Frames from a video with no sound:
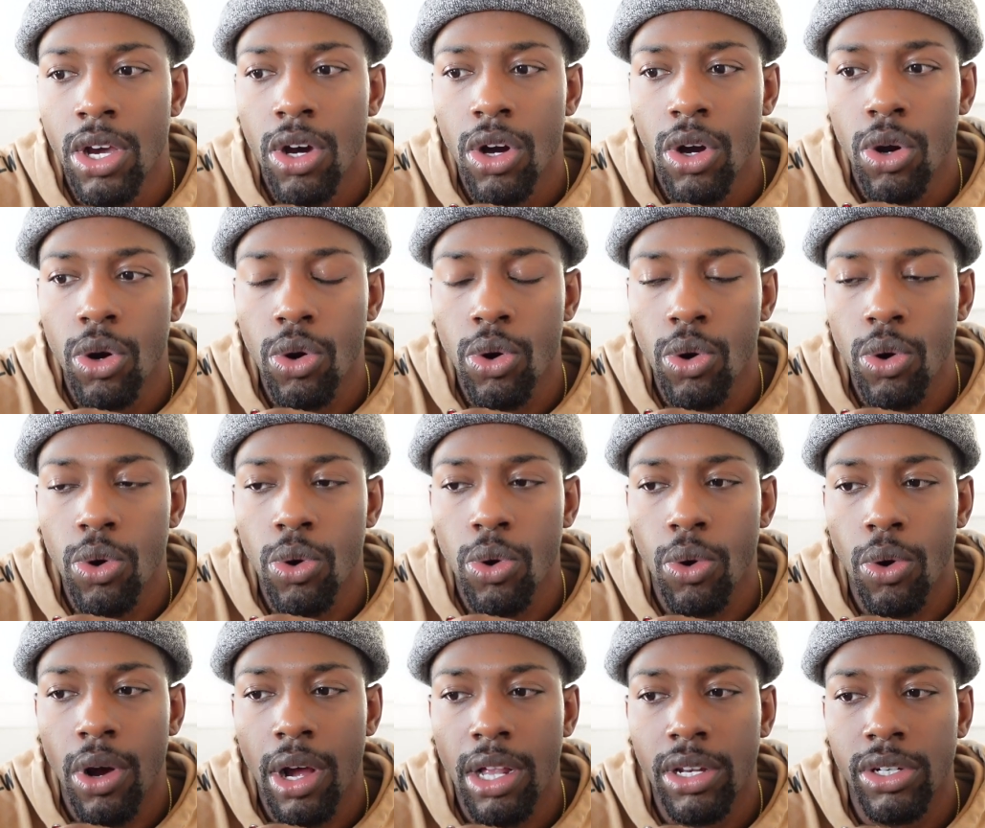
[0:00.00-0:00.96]

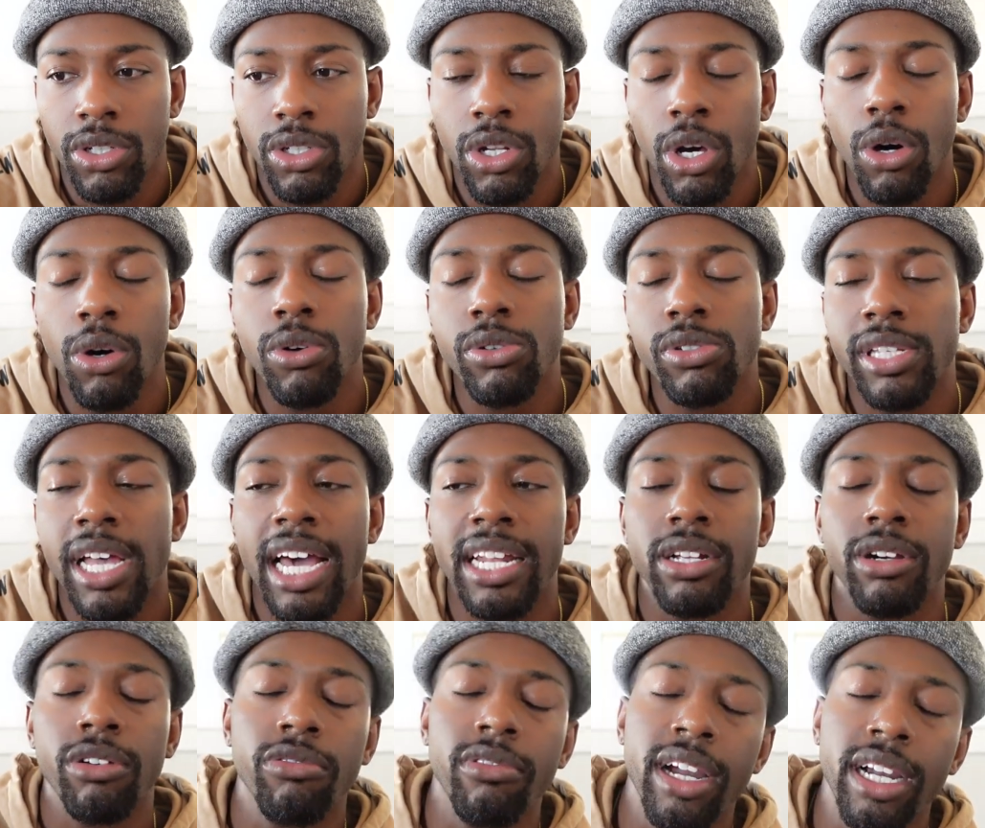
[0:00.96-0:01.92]
who knows how
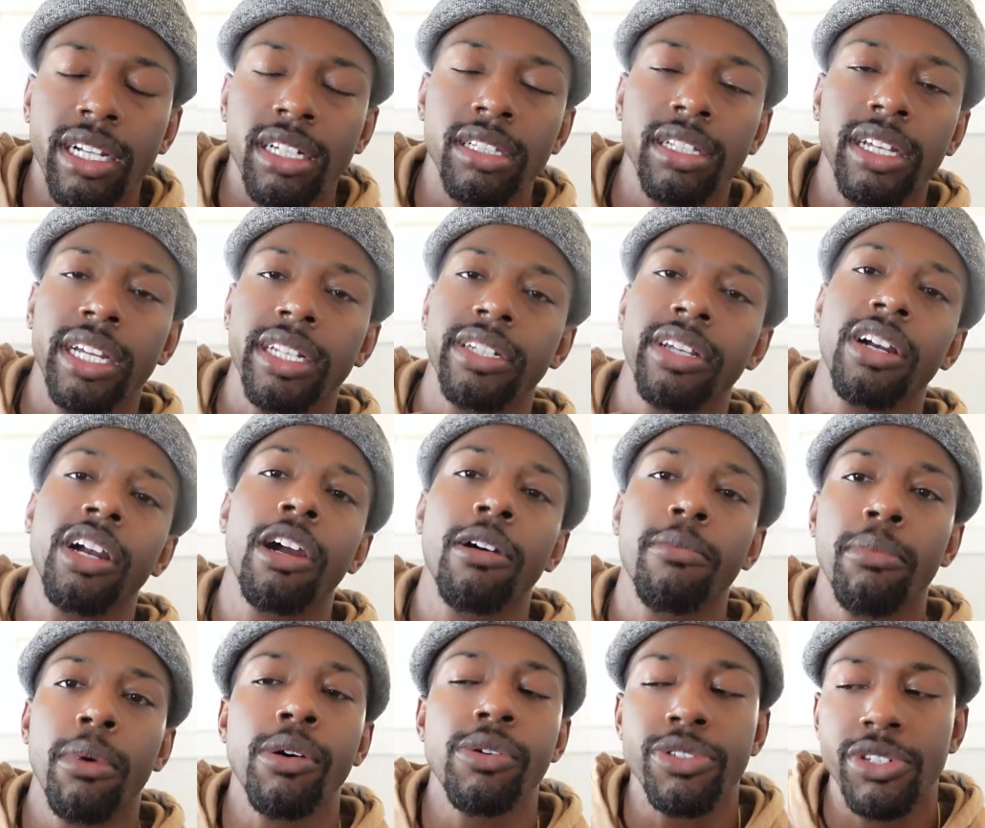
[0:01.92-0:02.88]
to regulate their
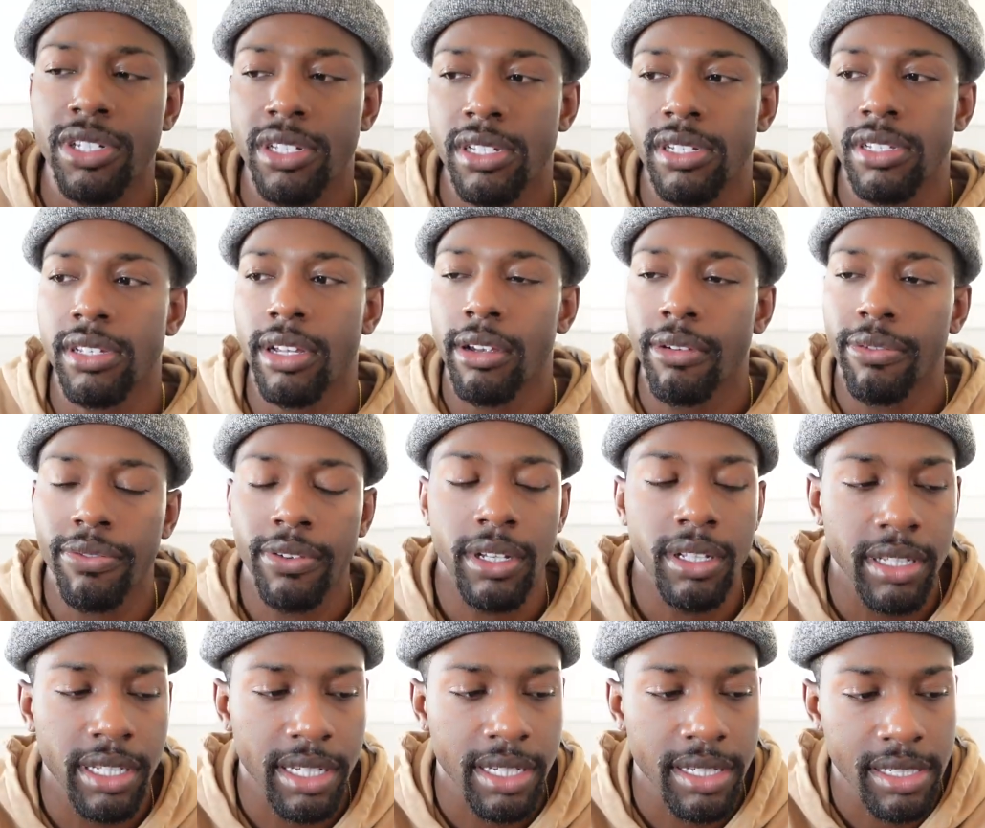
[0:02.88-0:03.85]
emotions, their
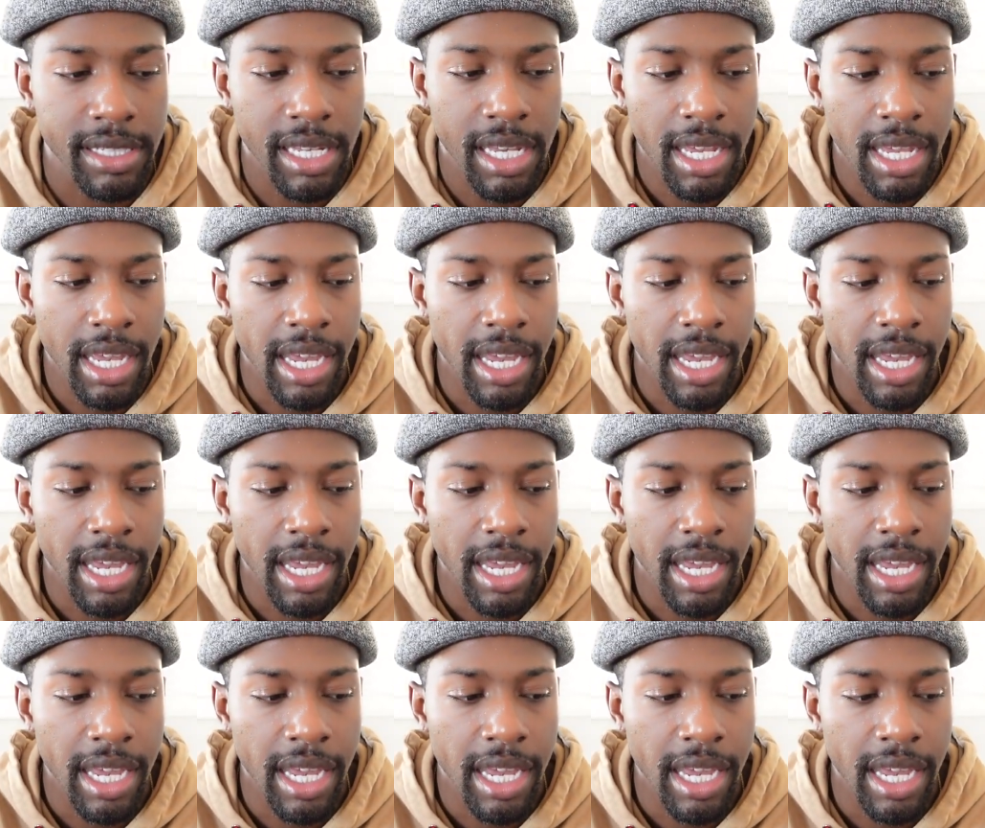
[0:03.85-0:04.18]
feelings,